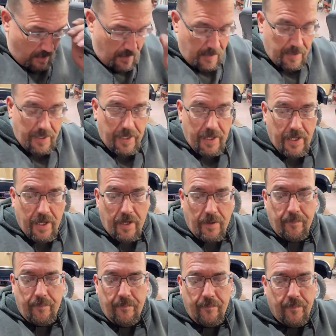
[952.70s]
Yeah, I'm
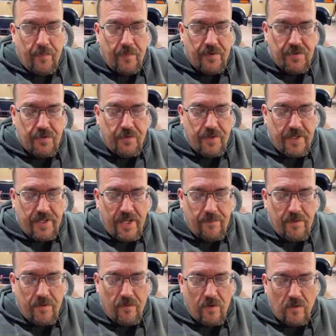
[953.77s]
pretty sure he gave me
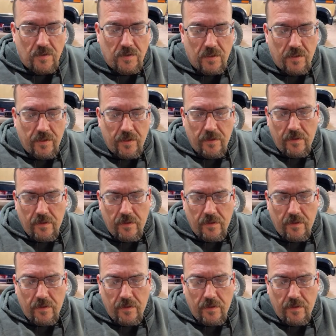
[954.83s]
the wrong starter.